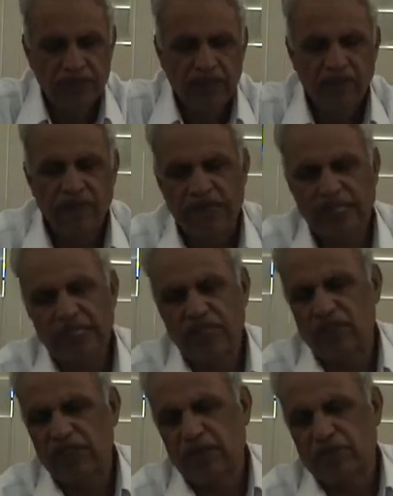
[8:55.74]
When it
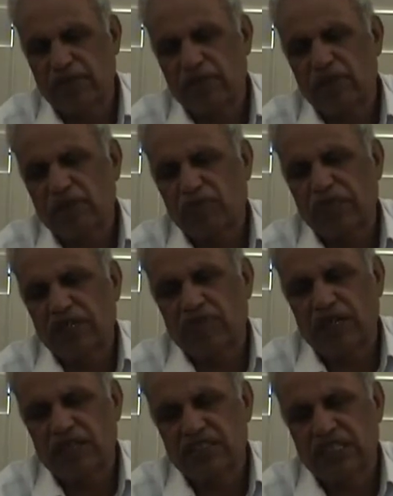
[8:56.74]
is with the Paramatma, it
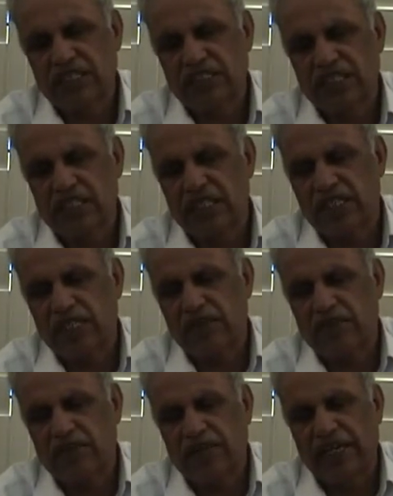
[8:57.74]
works as an energy
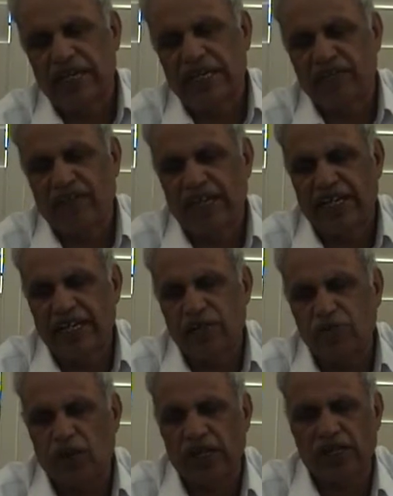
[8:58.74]
with a
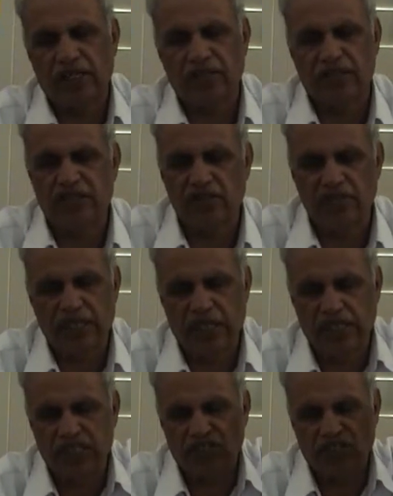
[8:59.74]
finite particle, that is with the
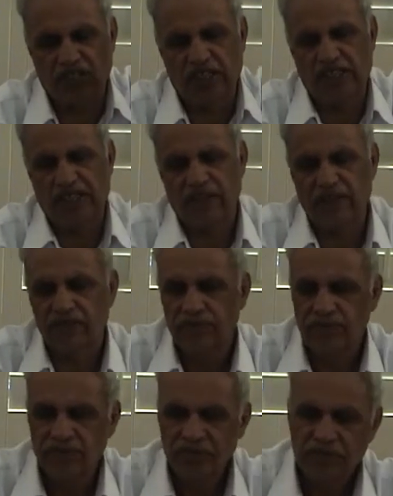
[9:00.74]
highest energy.
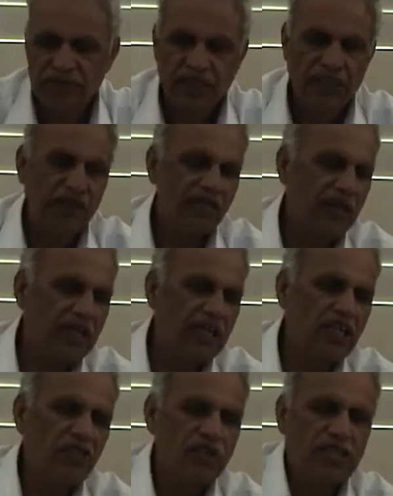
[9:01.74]
When
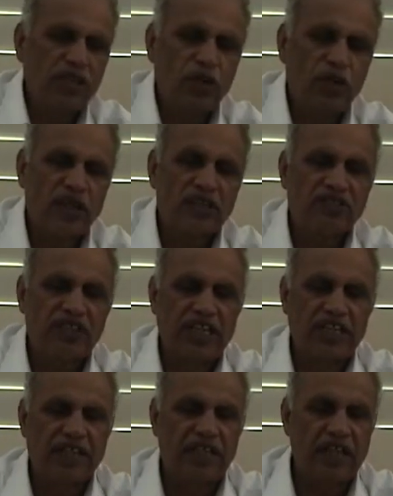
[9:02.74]
it is with the lower
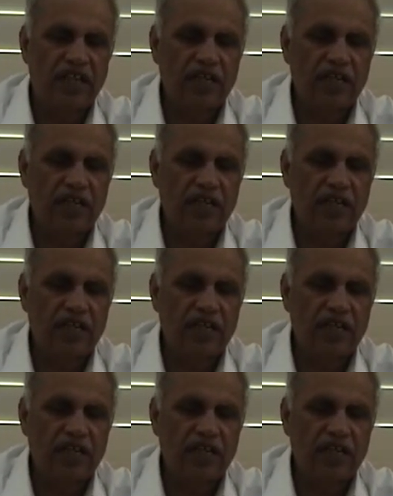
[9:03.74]
state, it